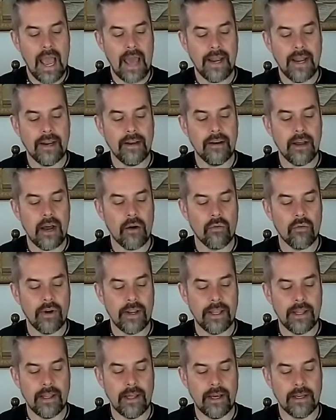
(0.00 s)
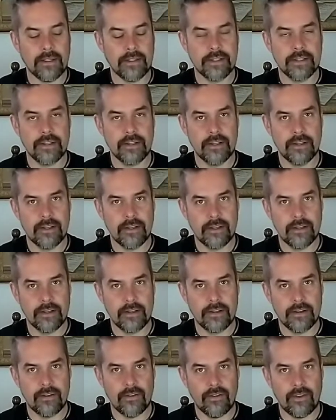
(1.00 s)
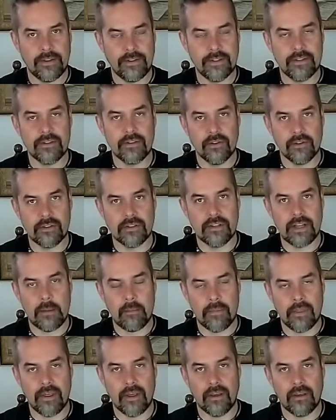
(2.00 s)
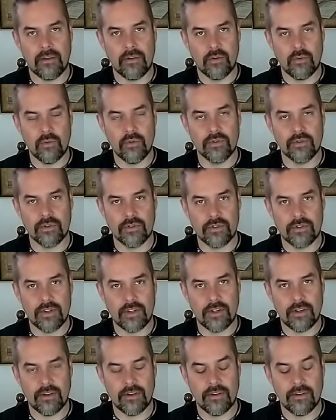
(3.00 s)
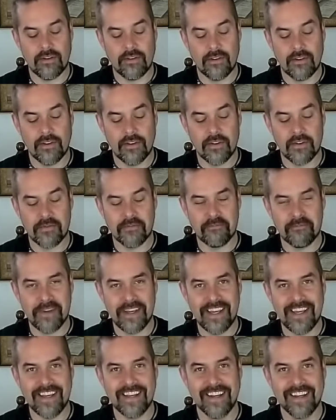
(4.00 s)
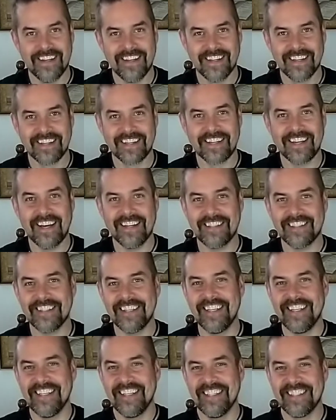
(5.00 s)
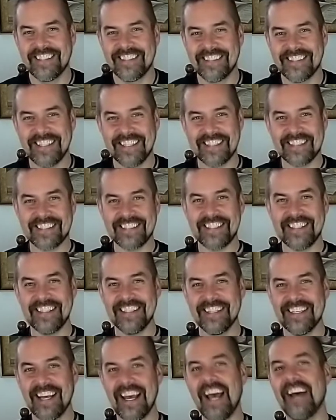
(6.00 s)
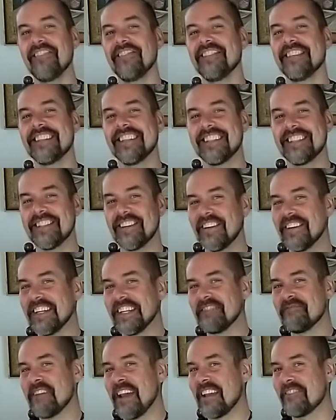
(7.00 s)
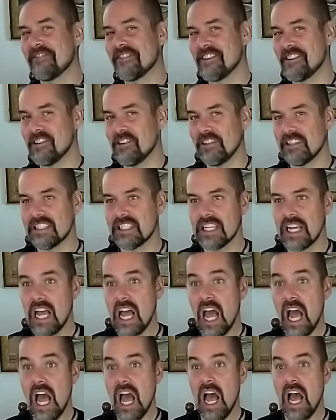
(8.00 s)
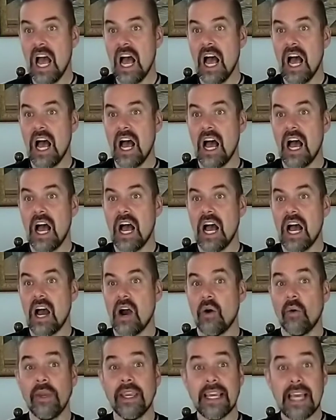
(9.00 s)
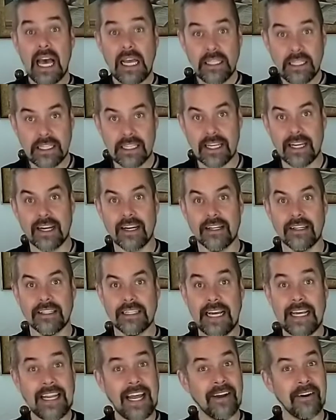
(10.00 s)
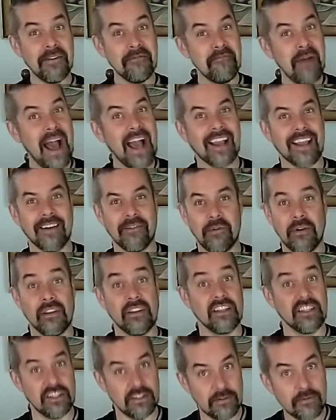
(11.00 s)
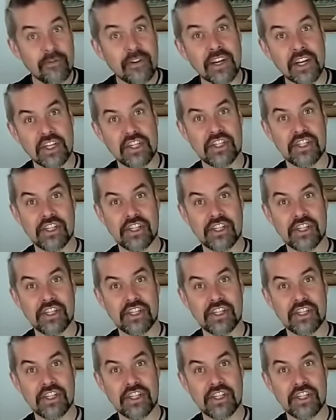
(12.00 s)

And I now realize this is not something you want to see. Me cutting 16 empty toilet paper rolls. We cut it here, and I come back when this is finished.